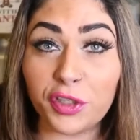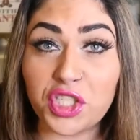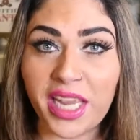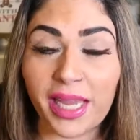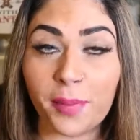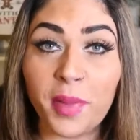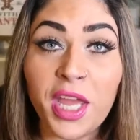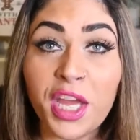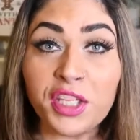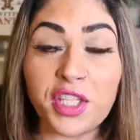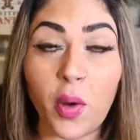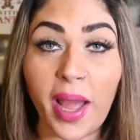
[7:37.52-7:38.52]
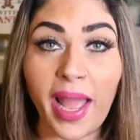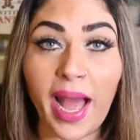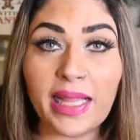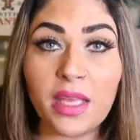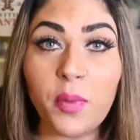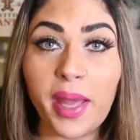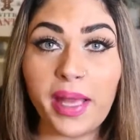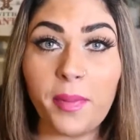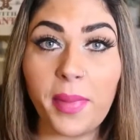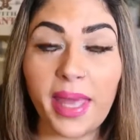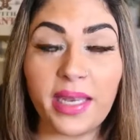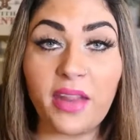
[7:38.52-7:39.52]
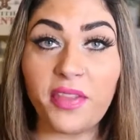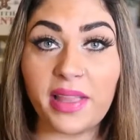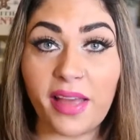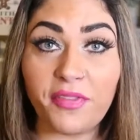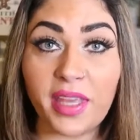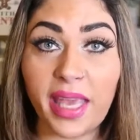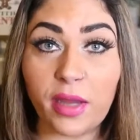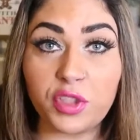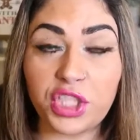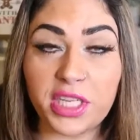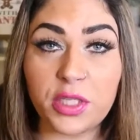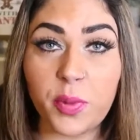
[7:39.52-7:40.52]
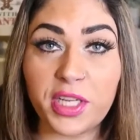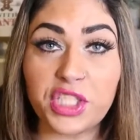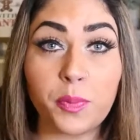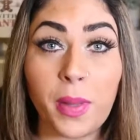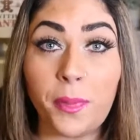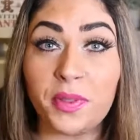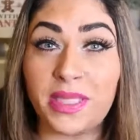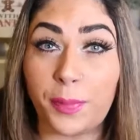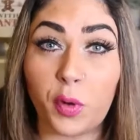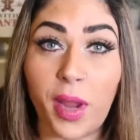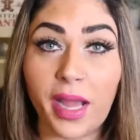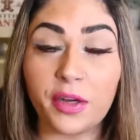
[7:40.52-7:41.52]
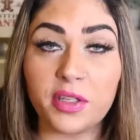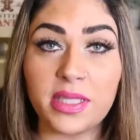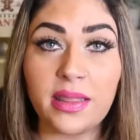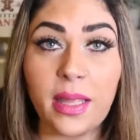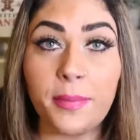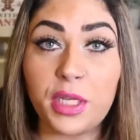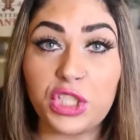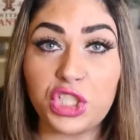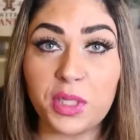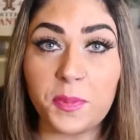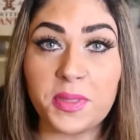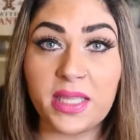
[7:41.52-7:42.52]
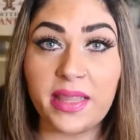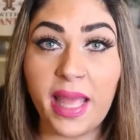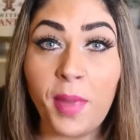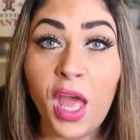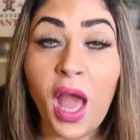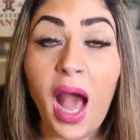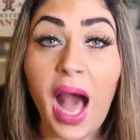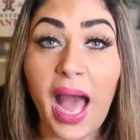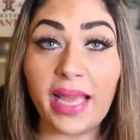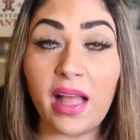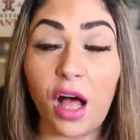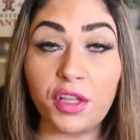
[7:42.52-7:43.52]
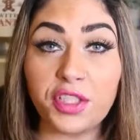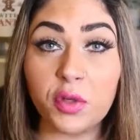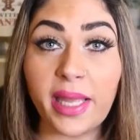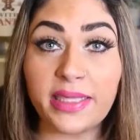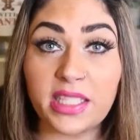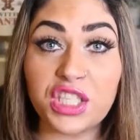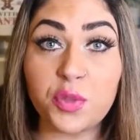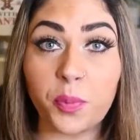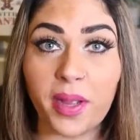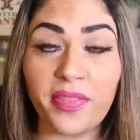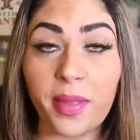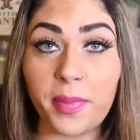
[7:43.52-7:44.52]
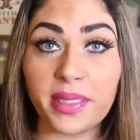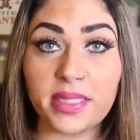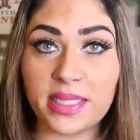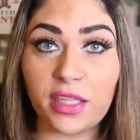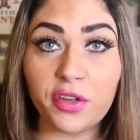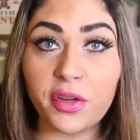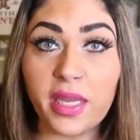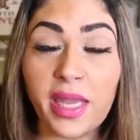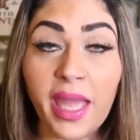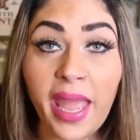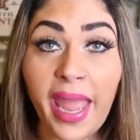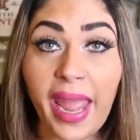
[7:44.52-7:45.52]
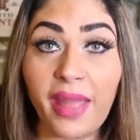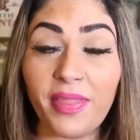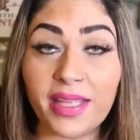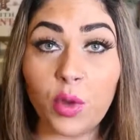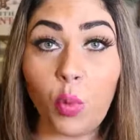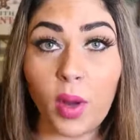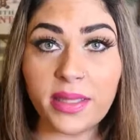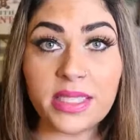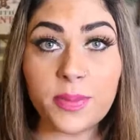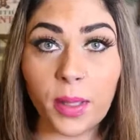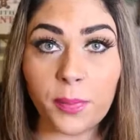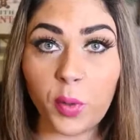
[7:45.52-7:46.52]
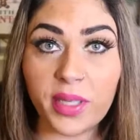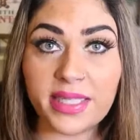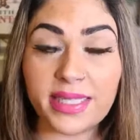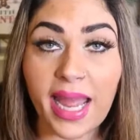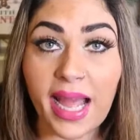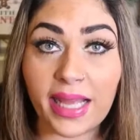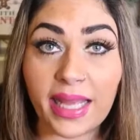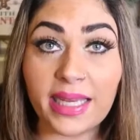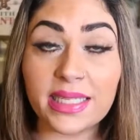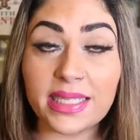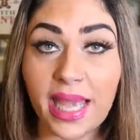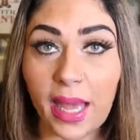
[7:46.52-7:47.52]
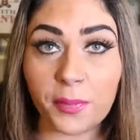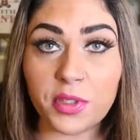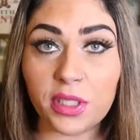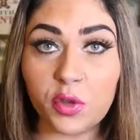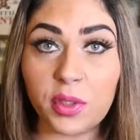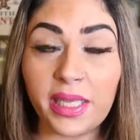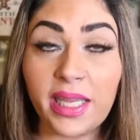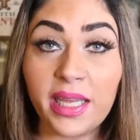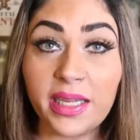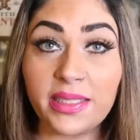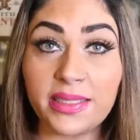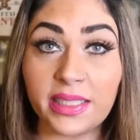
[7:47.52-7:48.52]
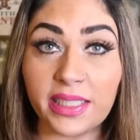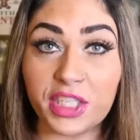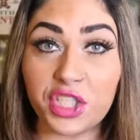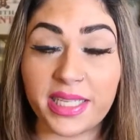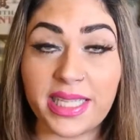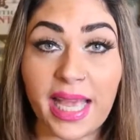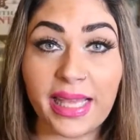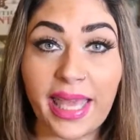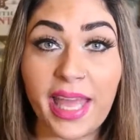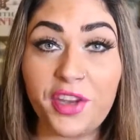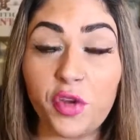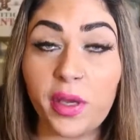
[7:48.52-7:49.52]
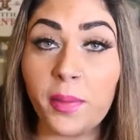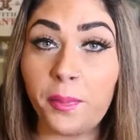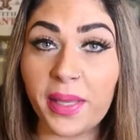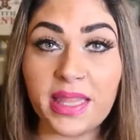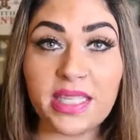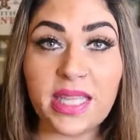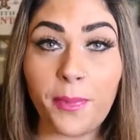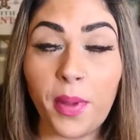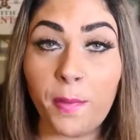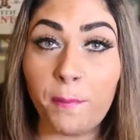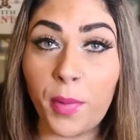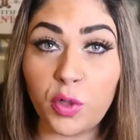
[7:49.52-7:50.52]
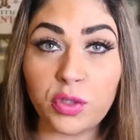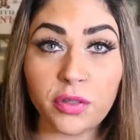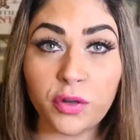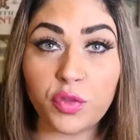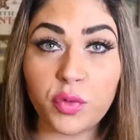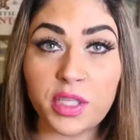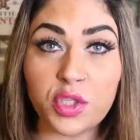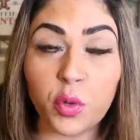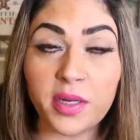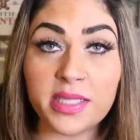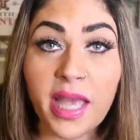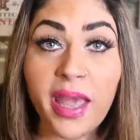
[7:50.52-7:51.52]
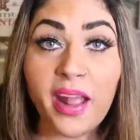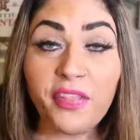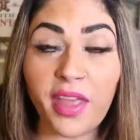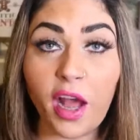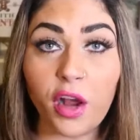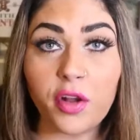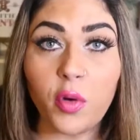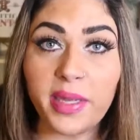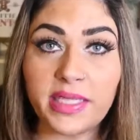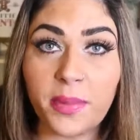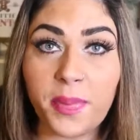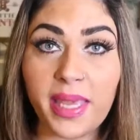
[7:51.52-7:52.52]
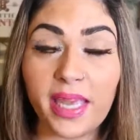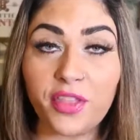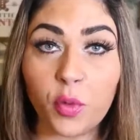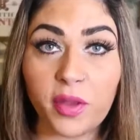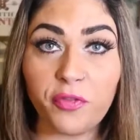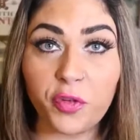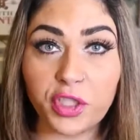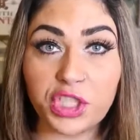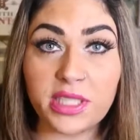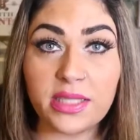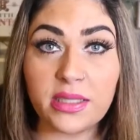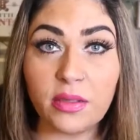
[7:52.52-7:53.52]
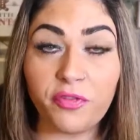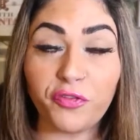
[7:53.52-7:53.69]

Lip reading: jam. So I highly recommend the Laughing Cow cheese wedges. People dip crackers in them, chips in them. I also like to spread them in celery, and that's a 1 Smart Point snack, and it's absolutely delicious. Again, you can pick these up at most grocery stores. They are going to be in the refrigerated